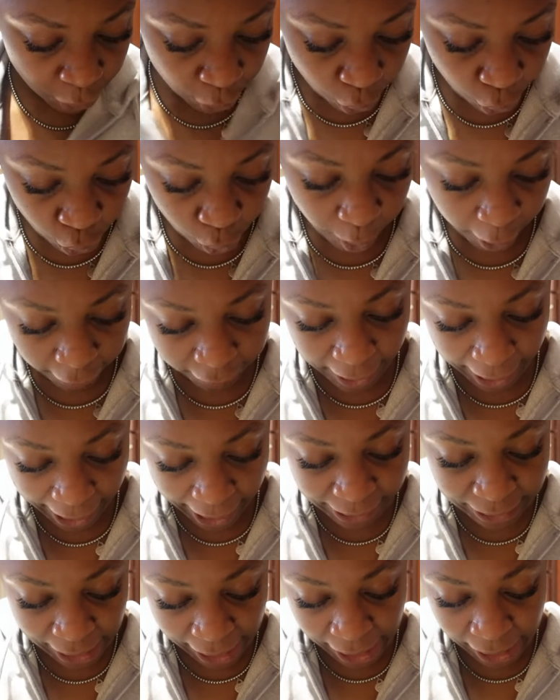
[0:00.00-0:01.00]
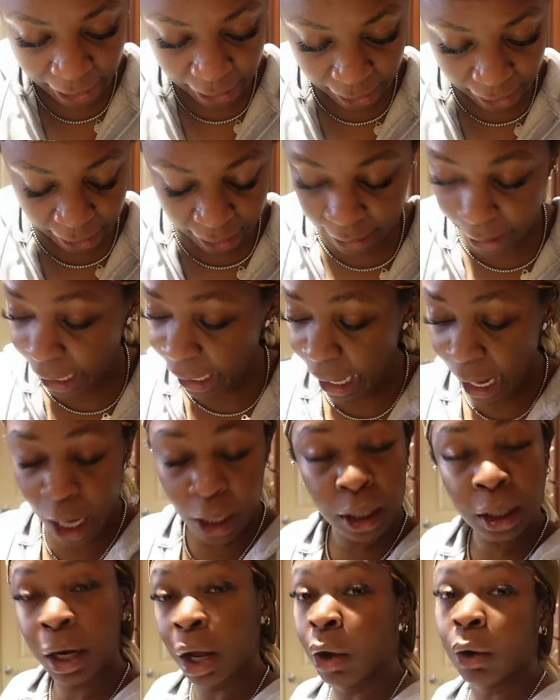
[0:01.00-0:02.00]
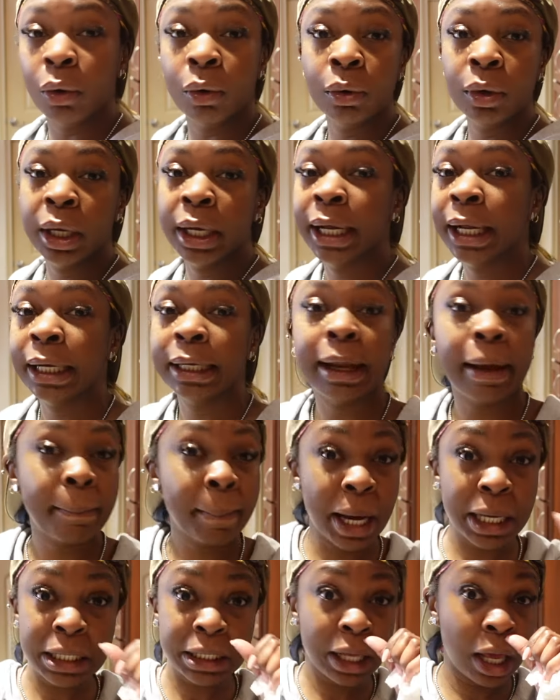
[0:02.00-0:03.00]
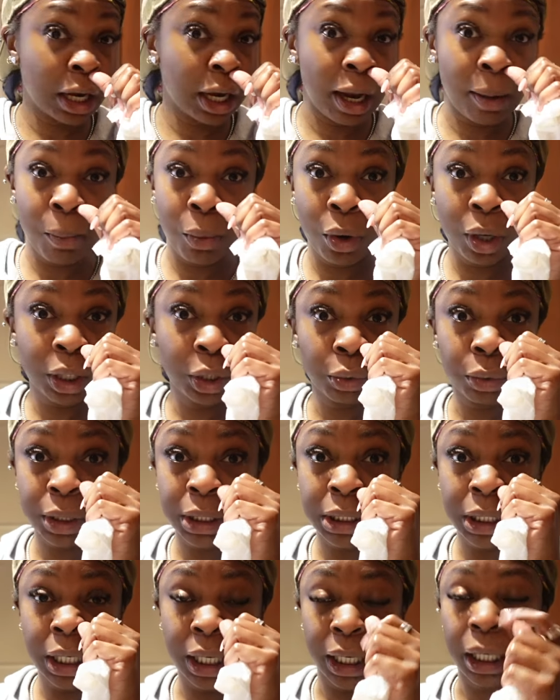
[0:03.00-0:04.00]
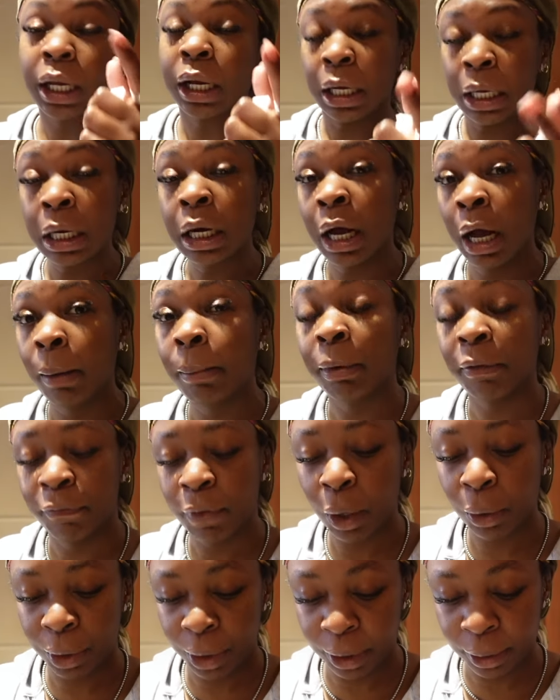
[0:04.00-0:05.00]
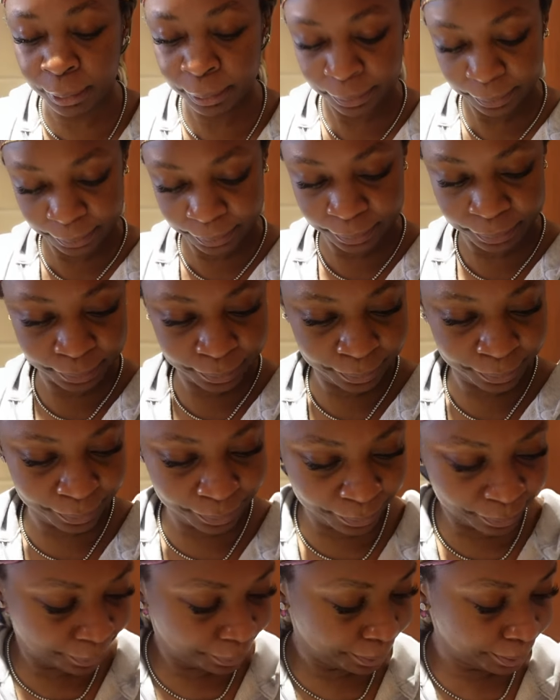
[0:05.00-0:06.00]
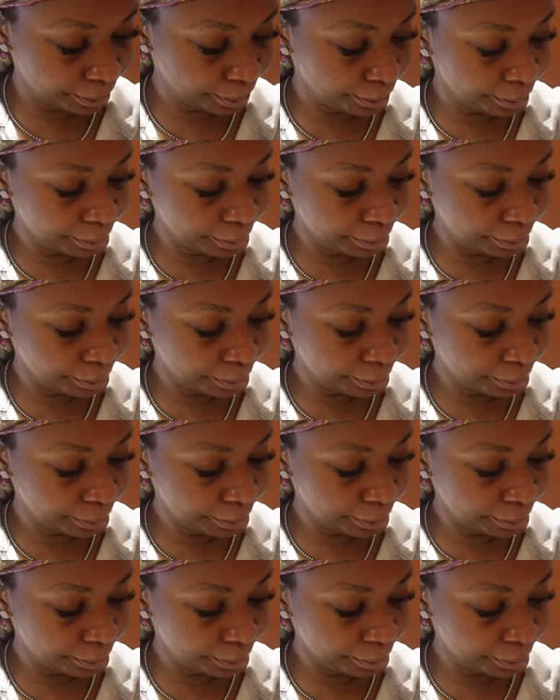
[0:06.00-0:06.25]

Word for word: whoever I date, they gotta know that my Saturday morning croissant come before them. And